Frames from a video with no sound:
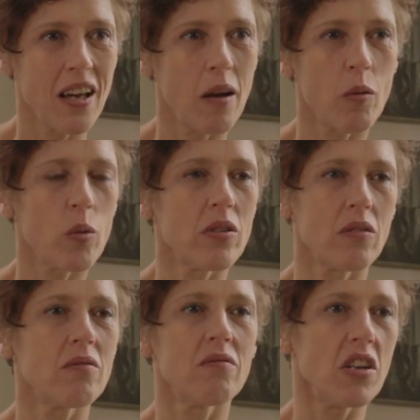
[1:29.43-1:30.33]
I
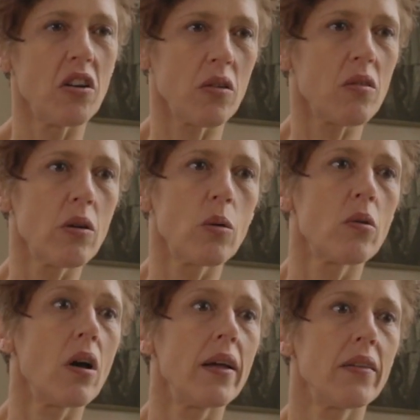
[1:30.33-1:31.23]
wasn't, you know,
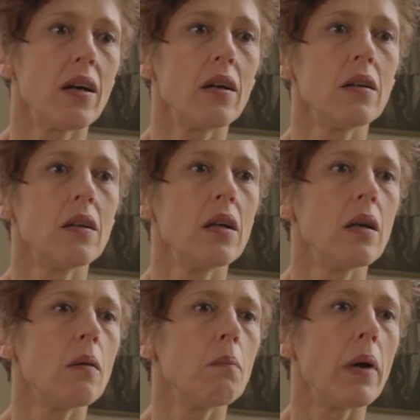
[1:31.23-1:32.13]
thrilled either,
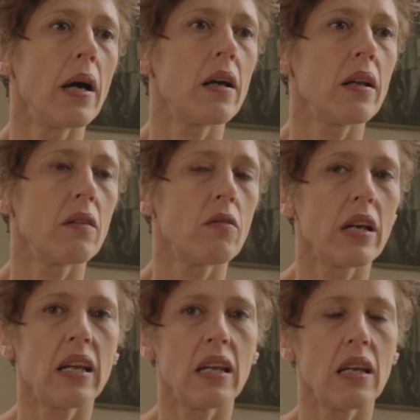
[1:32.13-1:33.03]
but it
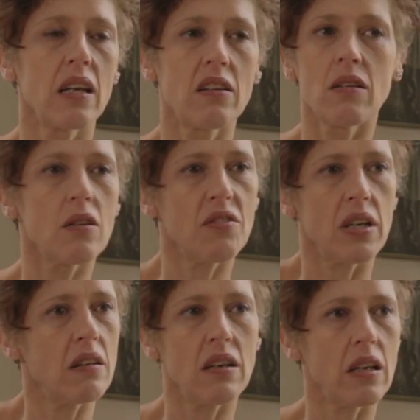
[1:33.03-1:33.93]
didn't
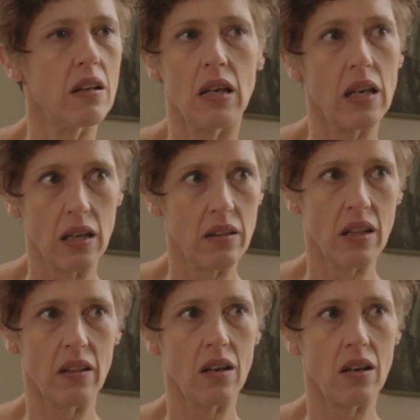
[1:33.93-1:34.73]
affect anything